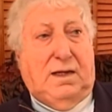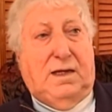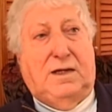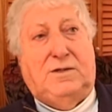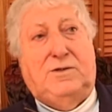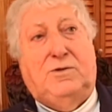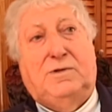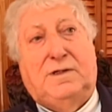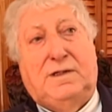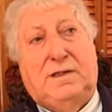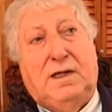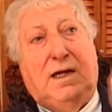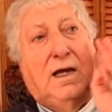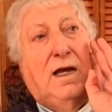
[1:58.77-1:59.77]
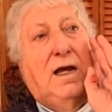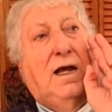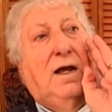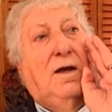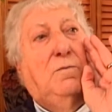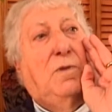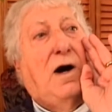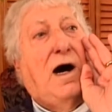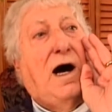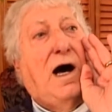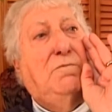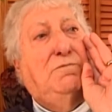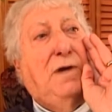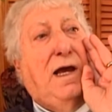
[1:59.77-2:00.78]
is you would,
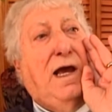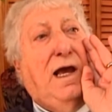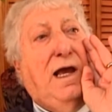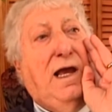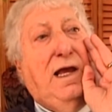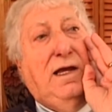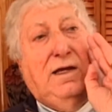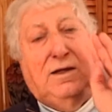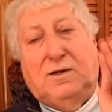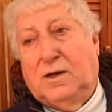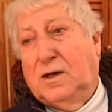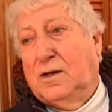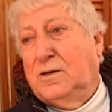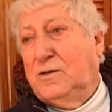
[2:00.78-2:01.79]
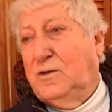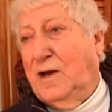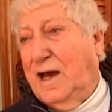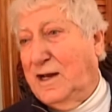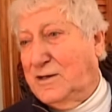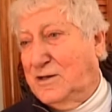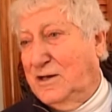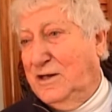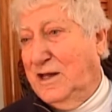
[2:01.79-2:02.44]
Bobby! You had to